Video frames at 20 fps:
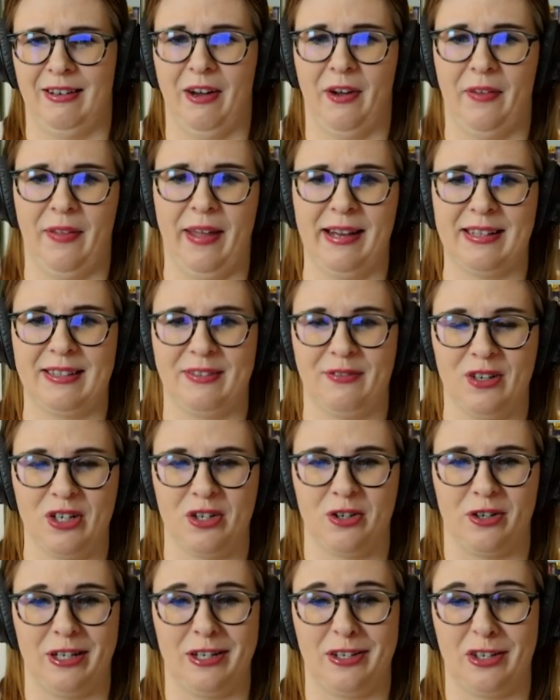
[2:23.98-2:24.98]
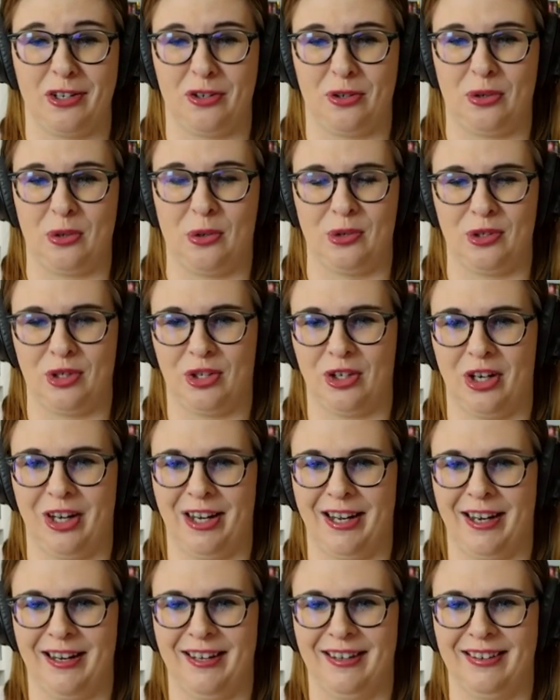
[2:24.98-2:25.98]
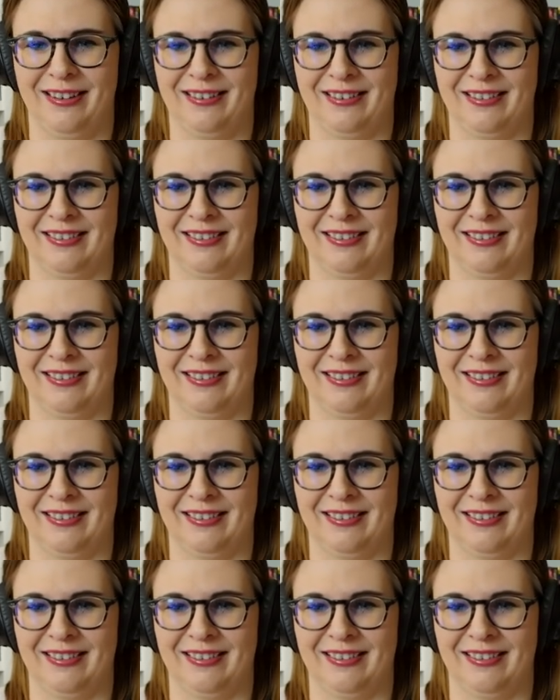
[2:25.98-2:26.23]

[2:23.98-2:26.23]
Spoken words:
Oh, that's visually such a cool shot.